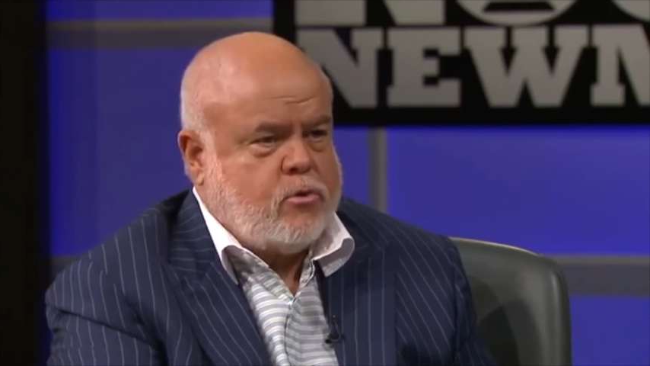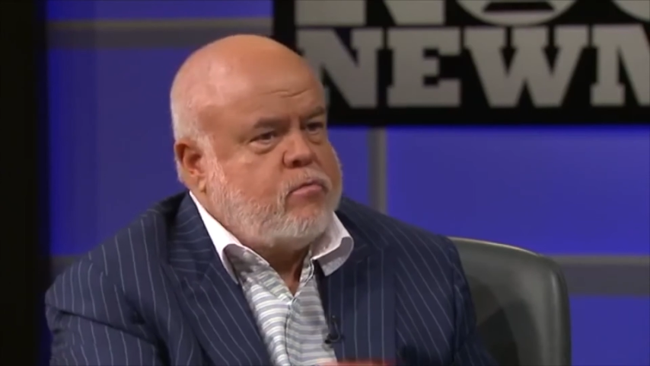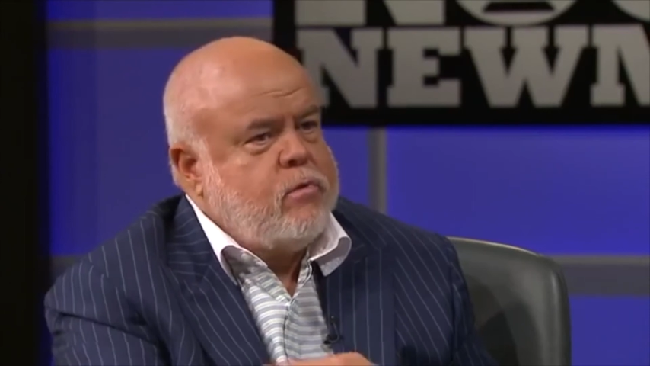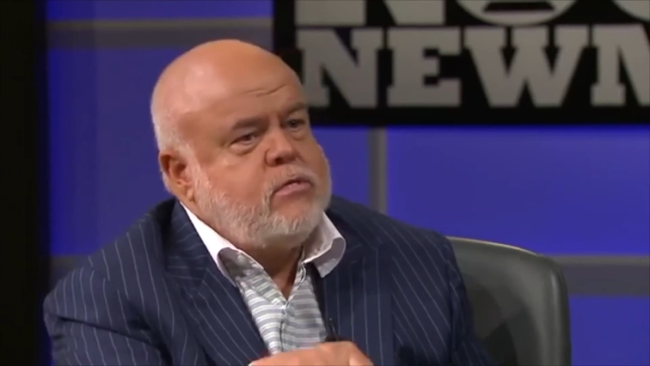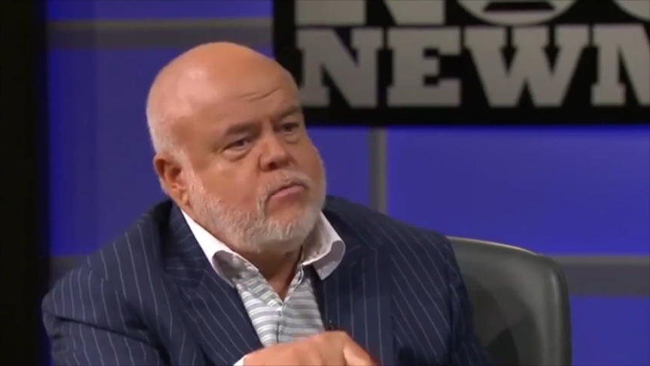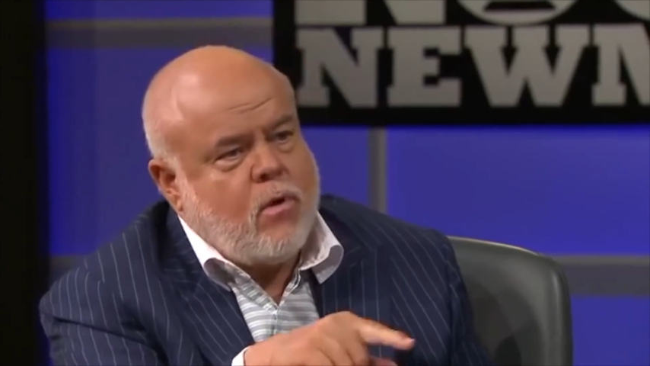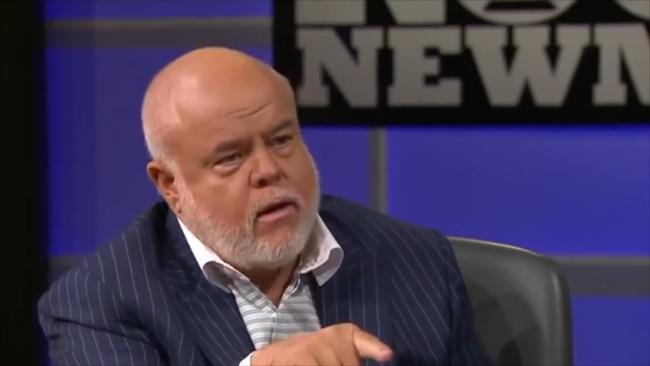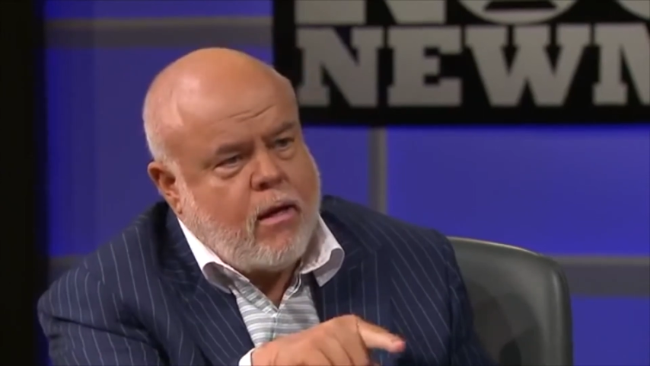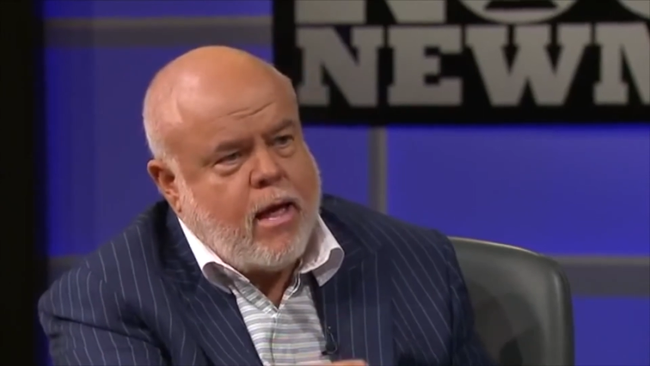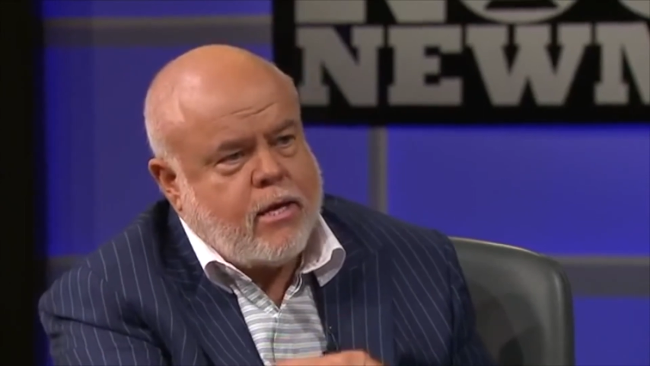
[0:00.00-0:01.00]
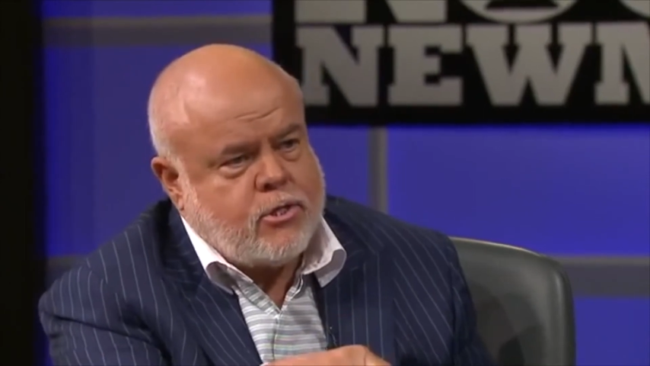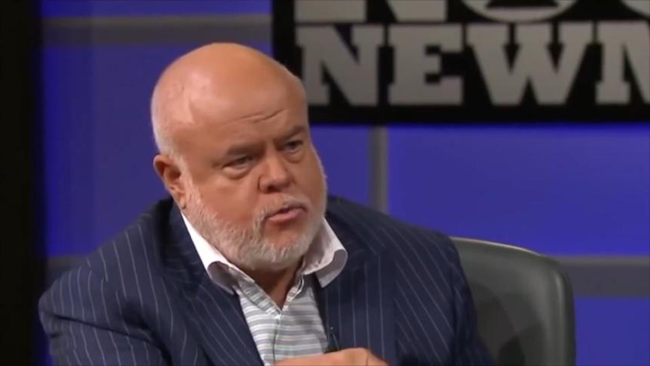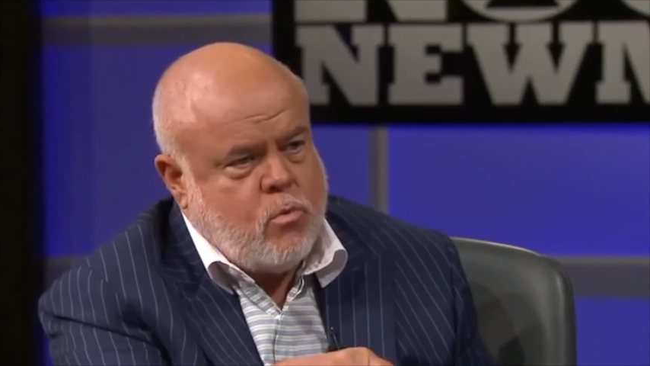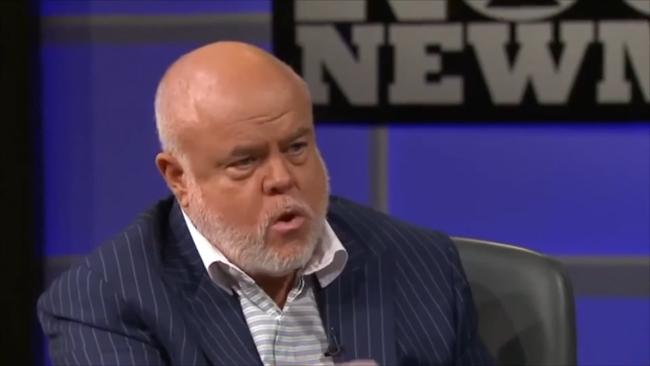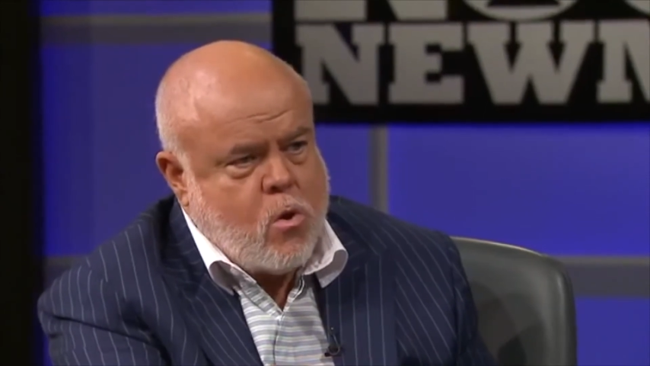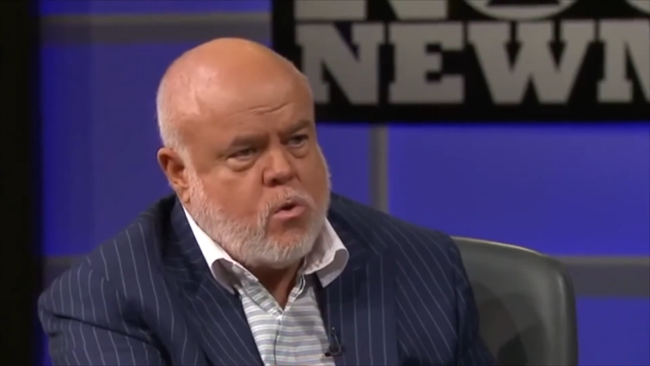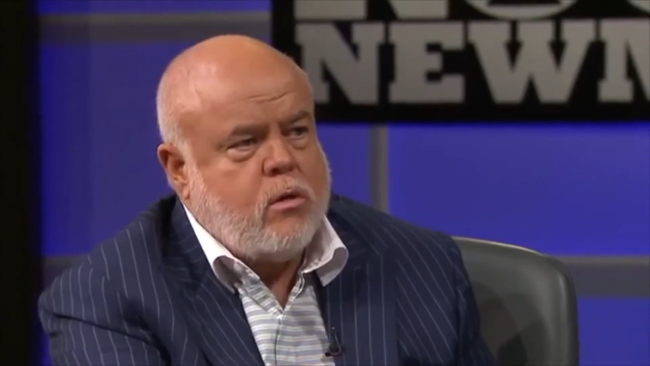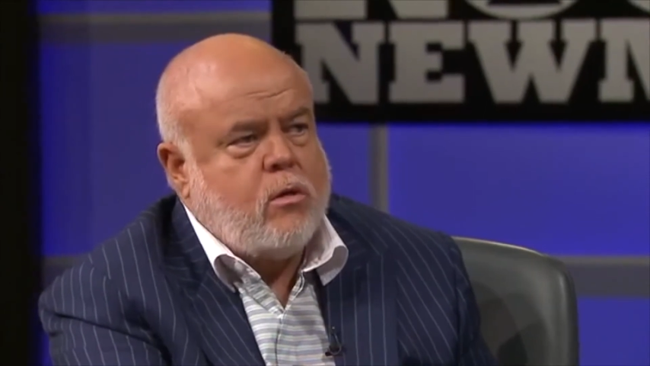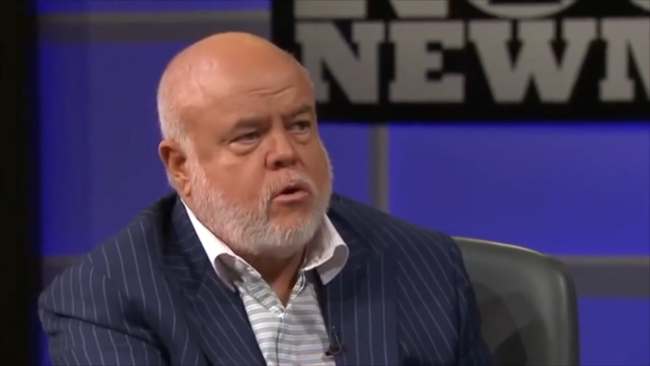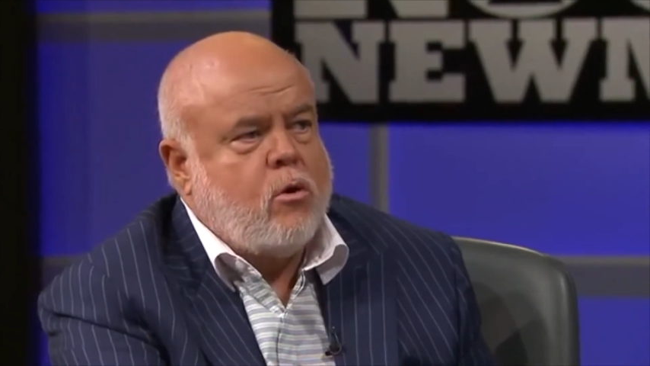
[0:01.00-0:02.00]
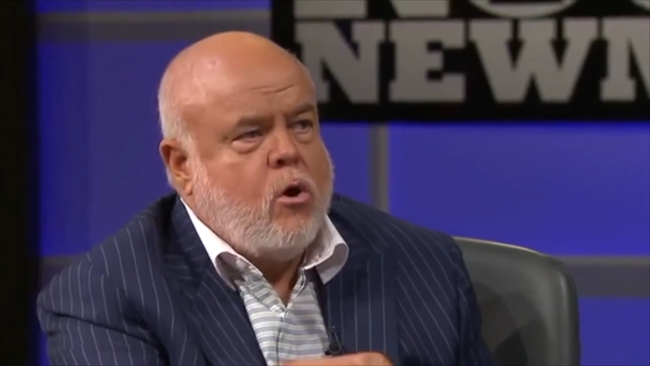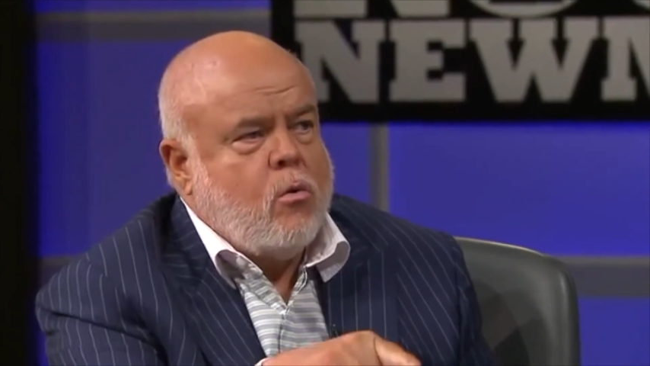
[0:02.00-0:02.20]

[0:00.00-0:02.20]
The reason why I asked you earlier,